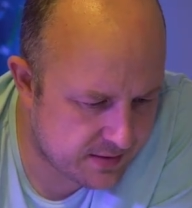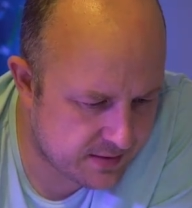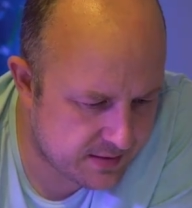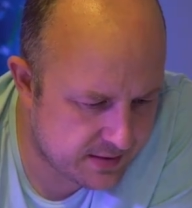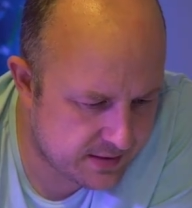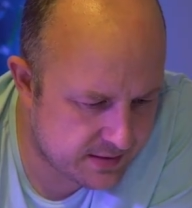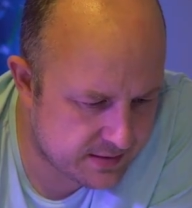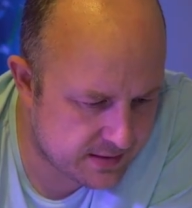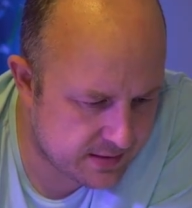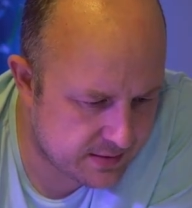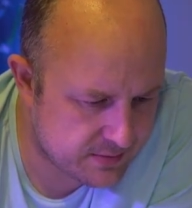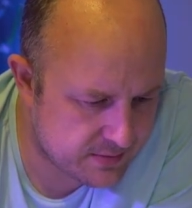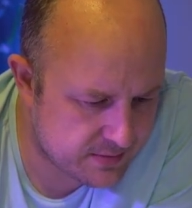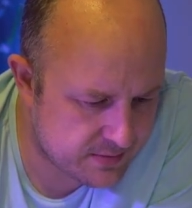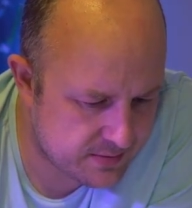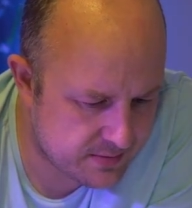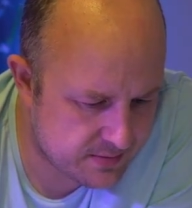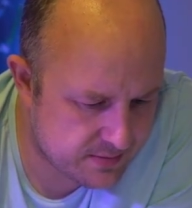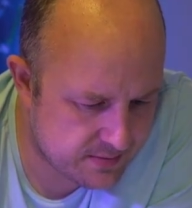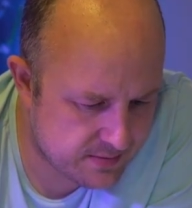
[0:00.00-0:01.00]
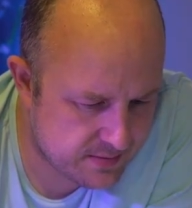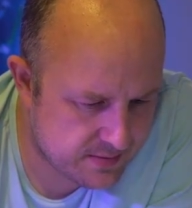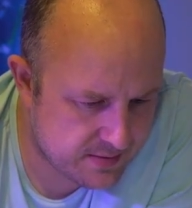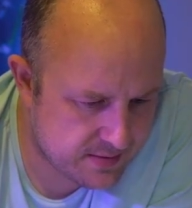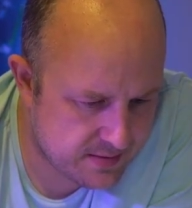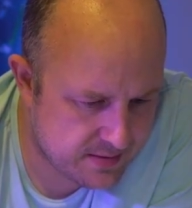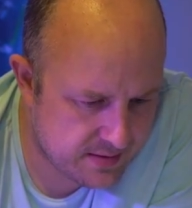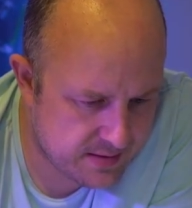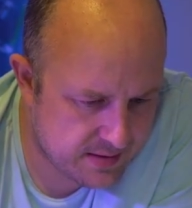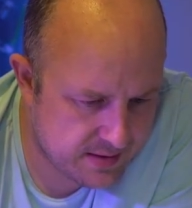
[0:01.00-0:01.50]
the details
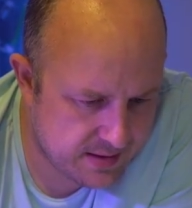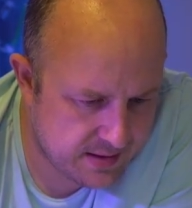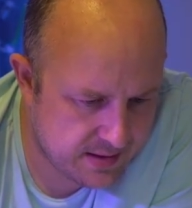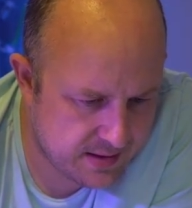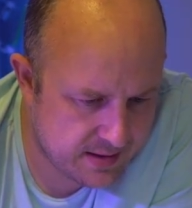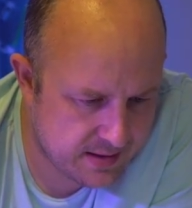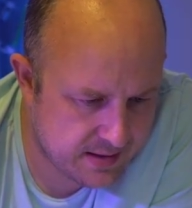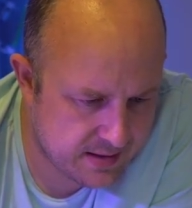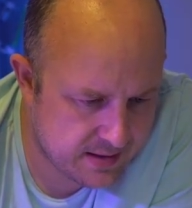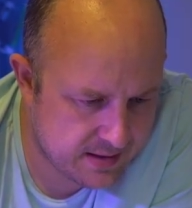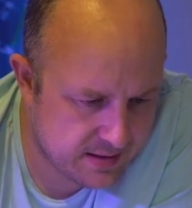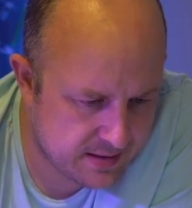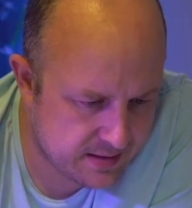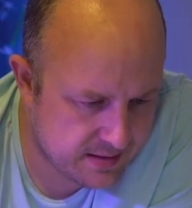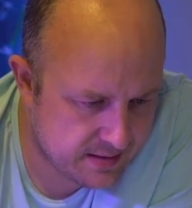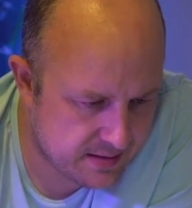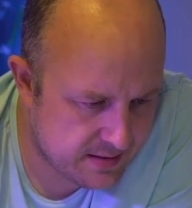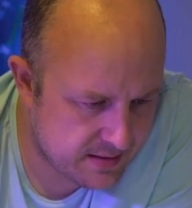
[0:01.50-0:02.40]
here.